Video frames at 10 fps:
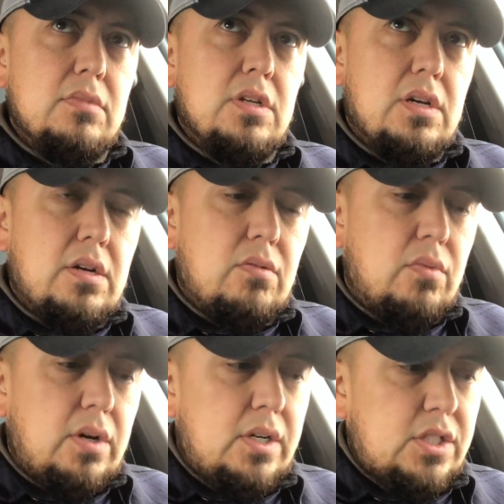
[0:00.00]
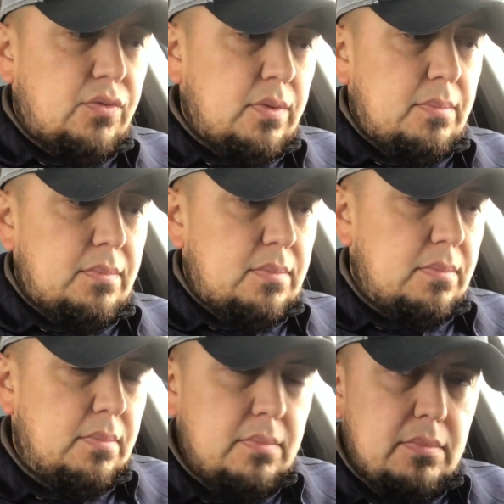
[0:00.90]
One is from
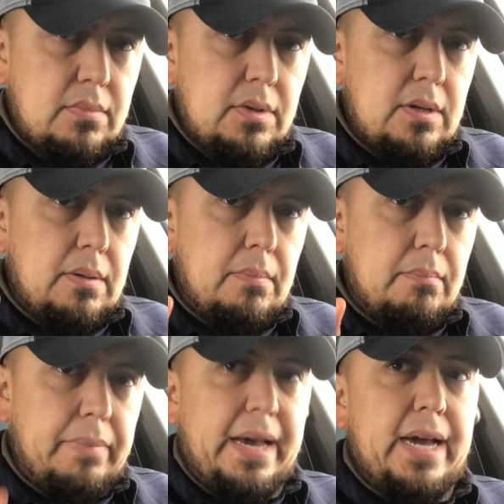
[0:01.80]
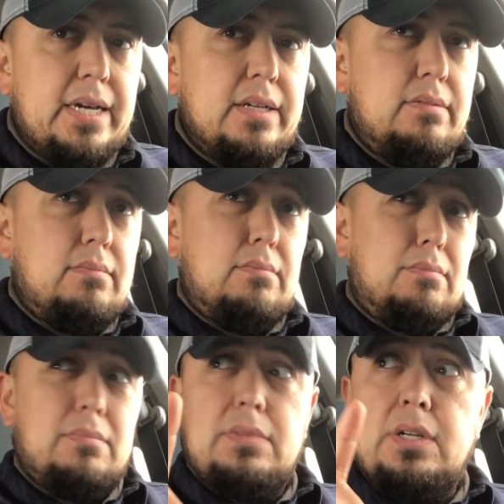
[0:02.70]
Back
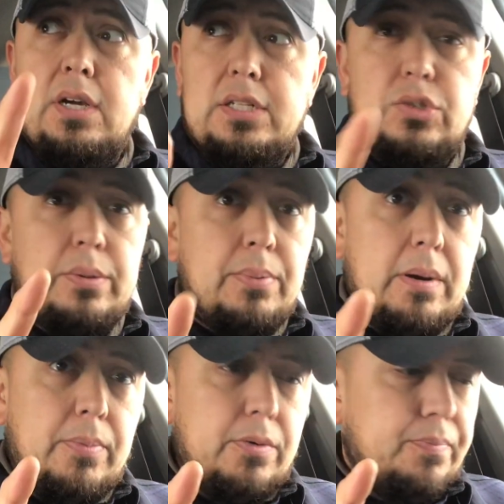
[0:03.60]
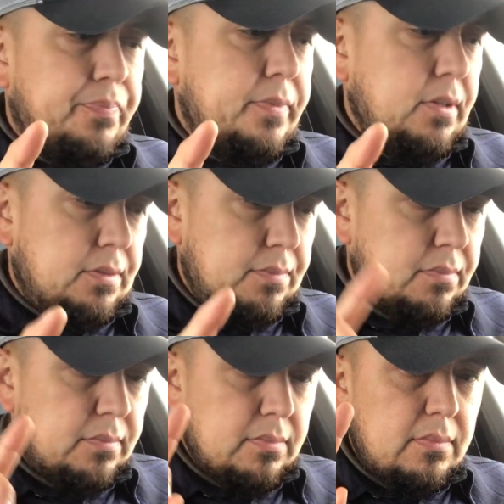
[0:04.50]
Country Prepper,
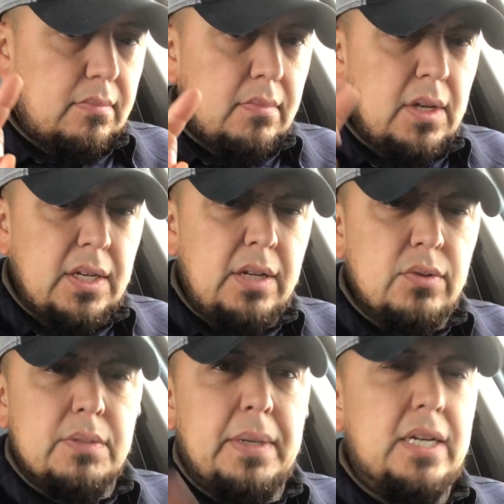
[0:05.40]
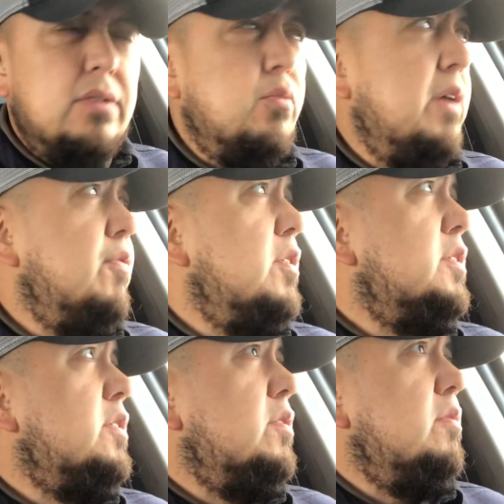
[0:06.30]
and he was making a
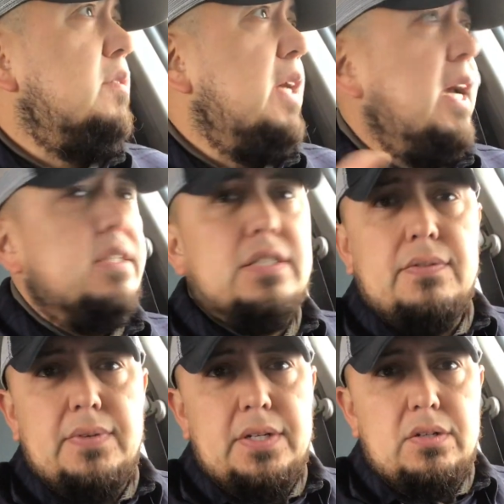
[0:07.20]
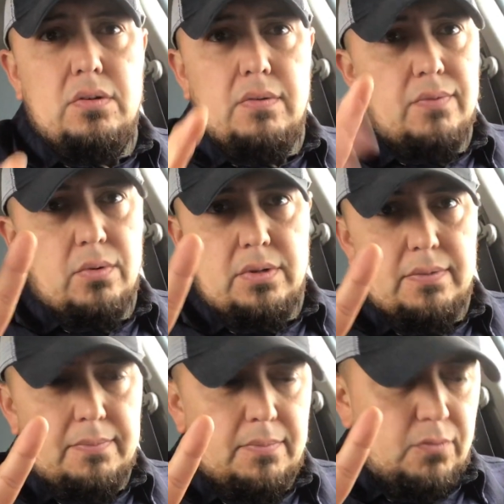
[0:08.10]
reference to Kaz's video of Fourth
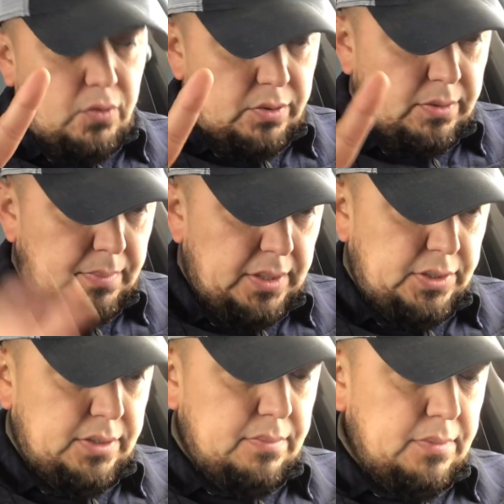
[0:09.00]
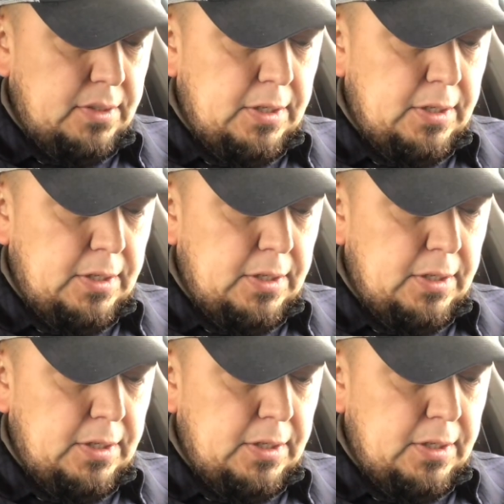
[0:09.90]
Dimension,